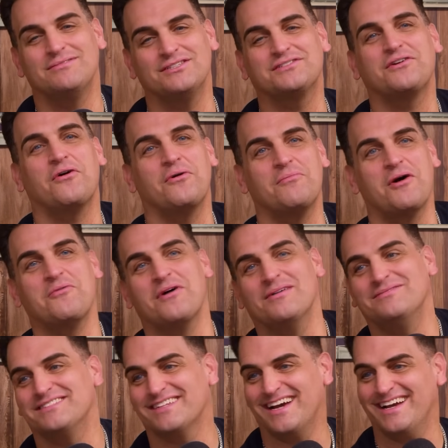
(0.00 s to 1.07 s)
Just go to my
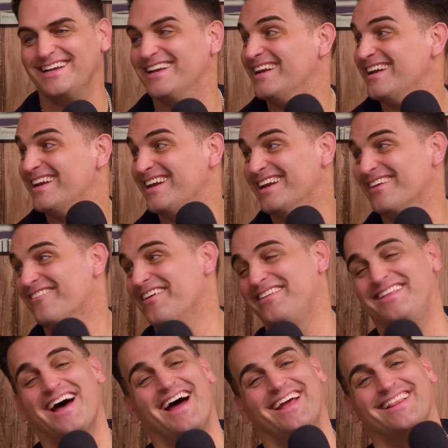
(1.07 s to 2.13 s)
website. We're
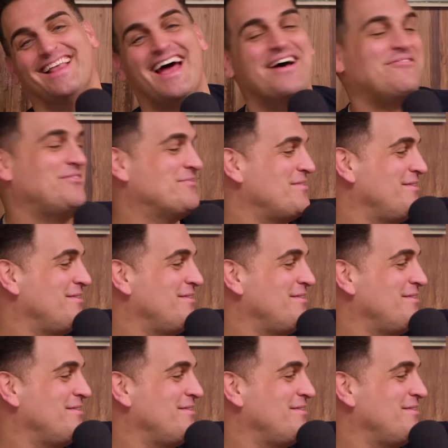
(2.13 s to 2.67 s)
dying laughing.